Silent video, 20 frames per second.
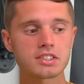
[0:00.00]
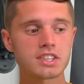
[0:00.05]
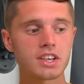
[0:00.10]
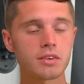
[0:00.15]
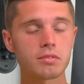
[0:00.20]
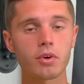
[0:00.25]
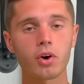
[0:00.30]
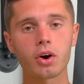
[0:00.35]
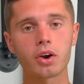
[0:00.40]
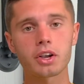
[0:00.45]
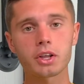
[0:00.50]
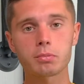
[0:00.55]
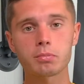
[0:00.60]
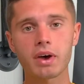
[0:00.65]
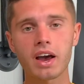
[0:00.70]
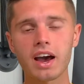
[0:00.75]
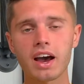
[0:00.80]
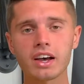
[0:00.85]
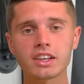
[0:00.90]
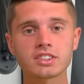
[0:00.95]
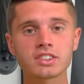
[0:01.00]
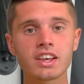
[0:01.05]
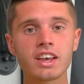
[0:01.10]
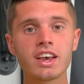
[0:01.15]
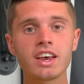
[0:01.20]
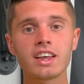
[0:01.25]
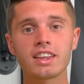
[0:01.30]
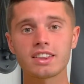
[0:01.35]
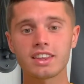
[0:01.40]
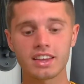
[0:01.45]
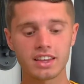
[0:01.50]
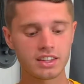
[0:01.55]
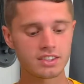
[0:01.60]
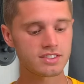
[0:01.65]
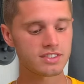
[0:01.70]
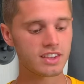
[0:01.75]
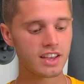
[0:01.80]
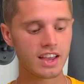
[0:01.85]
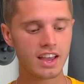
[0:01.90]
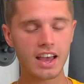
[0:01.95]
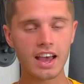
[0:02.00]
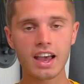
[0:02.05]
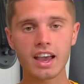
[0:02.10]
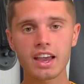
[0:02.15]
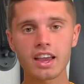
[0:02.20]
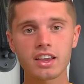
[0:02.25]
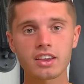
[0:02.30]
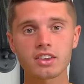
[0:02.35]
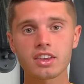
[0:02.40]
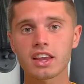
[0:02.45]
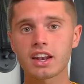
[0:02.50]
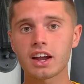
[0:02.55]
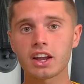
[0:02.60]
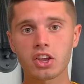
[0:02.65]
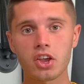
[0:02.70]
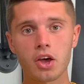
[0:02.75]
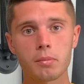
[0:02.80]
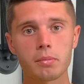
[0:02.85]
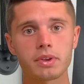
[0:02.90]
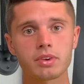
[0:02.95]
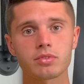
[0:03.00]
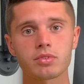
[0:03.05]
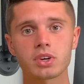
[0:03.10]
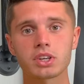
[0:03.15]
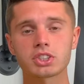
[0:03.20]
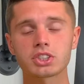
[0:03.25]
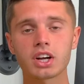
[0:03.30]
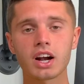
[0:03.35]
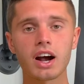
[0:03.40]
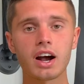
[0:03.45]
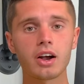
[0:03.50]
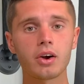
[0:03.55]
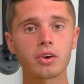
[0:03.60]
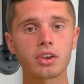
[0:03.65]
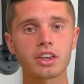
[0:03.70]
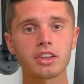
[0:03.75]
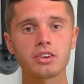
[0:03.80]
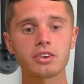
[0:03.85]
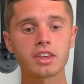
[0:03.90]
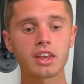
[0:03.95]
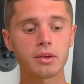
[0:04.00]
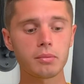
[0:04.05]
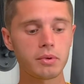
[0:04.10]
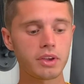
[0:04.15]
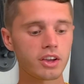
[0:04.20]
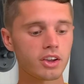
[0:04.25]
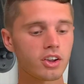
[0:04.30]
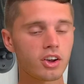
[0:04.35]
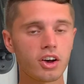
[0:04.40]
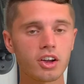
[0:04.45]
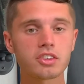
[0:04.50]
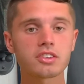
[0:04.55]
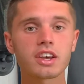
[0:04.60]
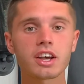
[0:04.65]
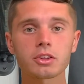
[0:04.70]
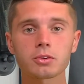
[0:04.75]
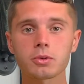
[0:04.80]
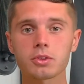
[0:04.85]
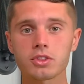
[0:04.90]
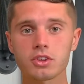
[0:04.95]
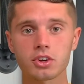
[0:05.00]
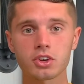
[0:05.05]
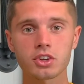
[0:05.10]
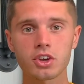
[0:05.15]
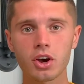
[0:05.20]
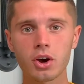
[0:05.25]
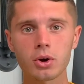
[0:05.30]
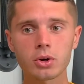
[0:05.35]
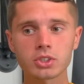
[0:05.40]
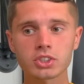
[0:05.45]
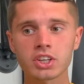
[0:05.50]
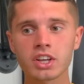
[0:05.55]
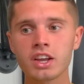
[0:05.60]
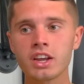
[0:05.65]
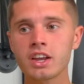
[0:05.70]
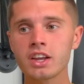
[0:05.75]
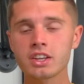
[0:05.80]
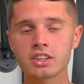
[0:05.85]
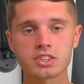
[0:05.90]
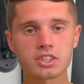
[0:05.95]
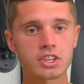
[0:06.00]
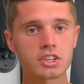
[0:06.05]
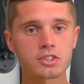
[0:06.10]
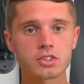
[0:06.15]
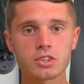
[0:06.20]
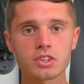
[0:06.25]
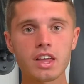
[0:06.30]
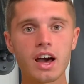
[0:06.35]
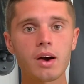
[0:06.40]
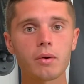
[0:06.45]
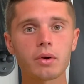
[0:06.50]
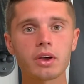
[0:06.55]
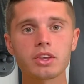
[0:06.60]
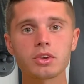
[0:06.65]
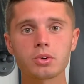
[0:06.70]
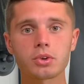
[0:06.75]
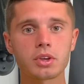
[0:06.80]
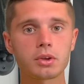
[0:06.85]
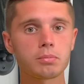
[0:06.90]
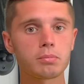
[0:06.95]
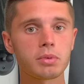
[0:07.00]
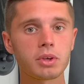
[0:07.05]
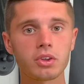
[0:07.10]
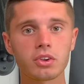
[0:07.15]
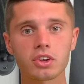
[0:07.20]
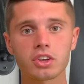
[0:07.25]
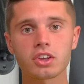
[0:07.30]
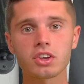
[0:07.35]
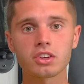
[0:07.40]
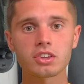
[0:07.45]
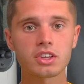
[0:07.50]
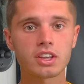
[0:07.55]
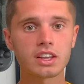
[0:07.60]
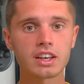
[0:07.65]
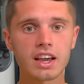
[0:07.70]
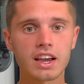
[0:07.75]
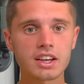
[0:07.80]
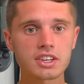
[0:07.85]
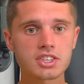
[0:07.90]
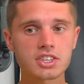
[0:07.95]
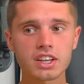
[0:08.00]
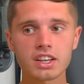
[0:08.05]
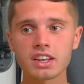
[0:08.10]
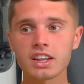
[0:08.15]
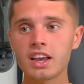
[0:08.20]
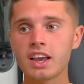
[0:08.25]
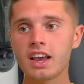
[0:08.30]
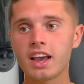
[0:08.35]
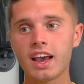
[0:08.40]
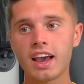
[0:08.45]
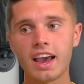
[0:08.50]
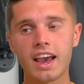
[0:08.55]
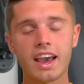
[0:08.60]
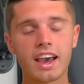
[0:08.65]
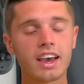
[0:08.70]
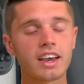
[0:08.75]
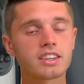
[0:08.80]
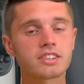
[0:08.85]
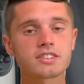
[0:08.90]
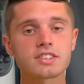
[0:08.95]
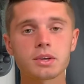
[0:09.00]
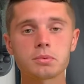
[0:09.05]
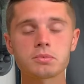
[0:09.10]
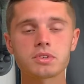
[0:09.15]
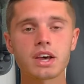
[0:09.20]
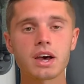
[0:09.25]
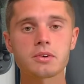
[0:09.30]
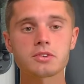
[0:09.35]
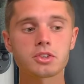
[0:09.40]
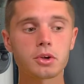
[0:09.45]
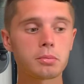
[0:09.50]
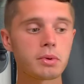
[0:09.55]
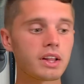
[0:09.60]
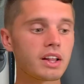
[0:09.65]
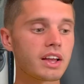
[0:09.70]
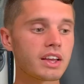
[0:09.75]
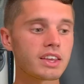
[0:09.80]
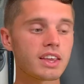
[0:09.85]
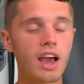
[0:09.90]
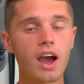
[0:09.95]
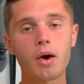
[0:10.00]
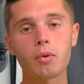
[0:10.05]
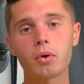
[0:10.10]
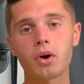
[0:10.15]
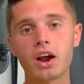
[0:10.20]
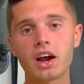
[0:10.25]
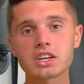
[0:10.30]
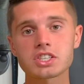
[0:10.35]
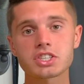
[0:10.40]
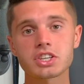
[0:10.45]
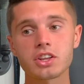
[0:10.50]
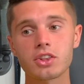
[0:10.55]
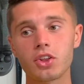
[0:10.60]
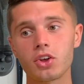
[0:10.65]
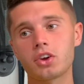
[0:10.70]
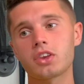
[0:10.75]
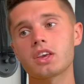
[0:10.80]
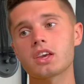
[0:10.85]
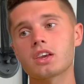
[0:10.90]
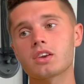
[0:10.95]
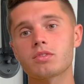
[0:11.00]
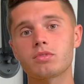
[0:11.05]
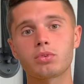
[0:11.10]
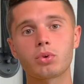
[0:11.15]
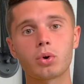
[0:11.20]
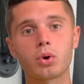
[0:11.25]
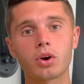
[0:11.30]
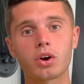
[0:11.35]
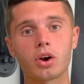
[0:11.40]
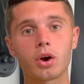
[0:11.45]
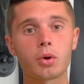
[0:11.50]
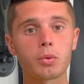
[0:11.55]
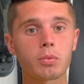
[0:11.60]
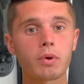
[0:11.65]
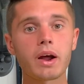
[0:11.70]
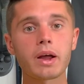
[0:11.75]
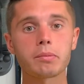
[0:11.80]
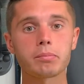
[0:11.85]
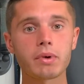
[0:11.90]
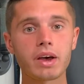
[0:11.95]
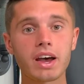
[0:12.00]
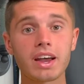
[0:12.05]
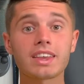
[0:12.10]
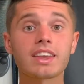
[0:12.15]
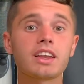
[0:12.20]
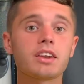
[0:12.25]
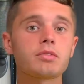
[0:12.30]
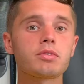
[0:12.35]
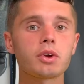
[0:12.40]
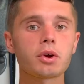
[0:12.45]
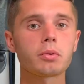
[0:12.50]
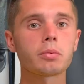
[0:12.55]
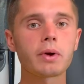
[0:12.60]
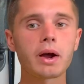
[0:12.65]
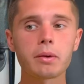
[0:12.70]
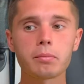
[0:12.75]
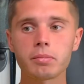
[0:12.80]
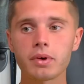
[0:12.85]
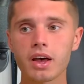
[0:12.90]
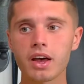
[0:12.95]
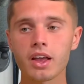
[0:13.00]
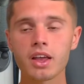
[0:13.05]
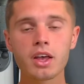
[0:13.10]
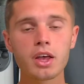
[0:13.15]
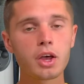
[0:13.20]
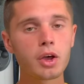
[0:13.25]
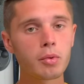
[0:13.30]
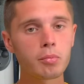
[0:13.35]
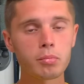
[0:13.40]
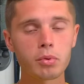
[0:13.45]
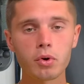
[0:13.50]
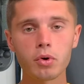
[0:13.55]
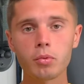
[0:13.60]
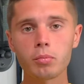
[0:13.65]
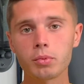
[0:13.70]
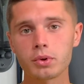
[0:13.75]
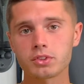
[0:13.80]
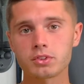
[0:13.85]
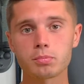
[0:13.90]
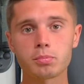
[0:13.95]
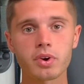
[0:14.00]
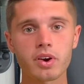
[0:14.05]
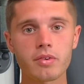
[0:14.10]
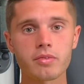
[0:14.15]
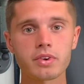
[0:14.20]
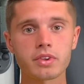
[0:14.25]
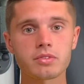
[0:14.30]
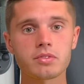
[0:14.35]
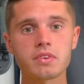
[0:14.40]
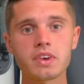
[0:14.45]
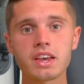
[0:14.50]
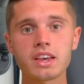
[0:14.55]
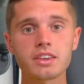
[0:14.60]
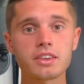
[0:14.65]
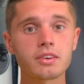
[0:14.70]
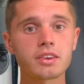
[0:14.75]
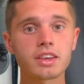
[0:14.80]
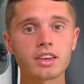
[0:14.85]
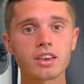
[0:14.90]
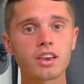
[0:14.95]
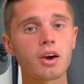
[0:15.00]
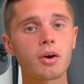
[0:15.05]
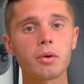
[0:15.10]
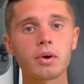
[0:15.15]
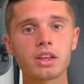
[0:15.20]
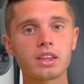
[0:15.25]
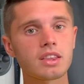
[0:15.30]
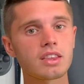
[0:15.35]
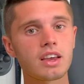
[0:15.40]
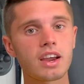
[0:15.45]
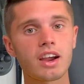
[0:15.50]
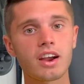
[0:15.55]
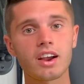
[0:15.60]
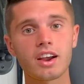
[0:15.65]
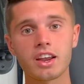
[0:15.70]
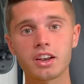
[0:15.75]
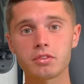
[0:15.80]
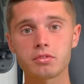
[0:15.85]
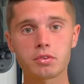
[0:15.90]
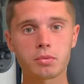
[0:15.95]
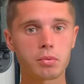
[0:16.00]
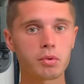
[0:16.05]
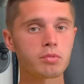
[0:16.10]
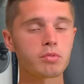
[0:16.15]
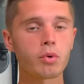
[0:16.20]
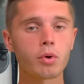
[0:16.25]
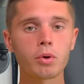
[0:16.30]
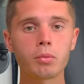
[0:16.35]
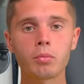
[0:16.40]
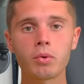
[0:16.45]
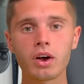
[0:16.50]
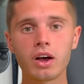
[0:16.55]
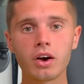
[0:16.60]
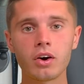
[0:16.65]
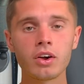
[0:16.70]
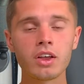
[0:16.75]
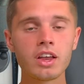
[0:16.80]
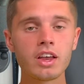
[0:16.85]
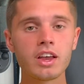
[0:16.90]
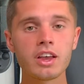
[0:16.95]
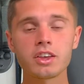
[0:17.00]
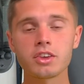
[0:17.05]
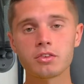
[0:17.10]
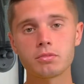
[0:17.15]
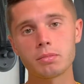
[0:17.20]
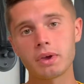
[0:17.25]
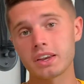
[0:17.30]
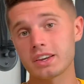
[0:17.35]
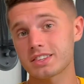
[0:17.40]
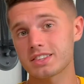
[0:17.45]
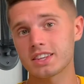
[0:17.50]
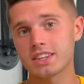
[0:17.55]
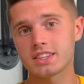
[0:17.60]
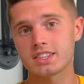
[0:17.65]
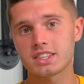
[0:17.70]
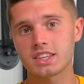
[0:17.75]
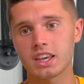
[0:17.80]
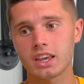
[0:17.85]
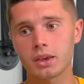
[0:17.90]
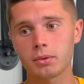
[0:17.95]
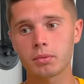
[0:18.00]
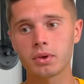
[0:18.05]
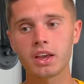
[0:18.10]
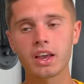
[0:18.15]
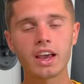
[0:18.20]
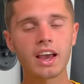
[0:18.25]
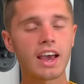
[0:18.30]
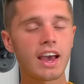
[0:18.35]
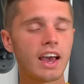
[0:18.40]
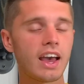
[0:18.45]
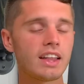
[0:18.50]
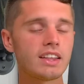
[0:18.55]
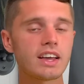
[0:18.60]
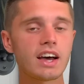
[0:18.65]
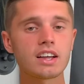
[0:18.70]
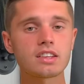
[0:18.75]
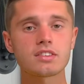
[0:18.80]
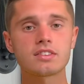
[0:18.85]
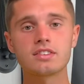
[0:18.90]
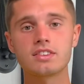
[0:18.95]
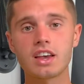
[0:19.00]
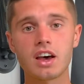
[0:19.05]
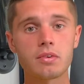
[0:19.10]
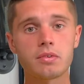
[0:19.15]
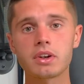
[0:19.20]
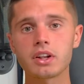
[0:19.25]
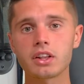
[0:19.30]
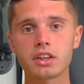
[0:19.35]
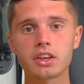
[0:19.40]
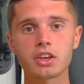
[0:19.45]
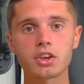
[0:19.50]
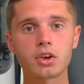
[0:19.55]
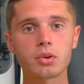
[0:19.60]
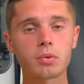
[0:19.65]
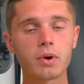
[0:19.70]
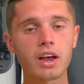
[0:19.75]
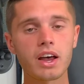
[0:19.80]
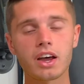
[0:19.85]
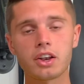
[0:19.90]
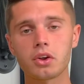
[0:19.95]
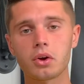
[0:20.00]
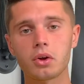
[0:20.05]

have already passed, then say, hey, can I come in for a trial? Can you get me in contact with your coach? Just so that way you can build a good connection. And sometimes they'll be like, yeah, we're actually looking for a right back. And if you're a right back, boom, it's a perfect fit. You can go in there, and if you perform well, you've made it to the team. And that's definitely a good way. I know a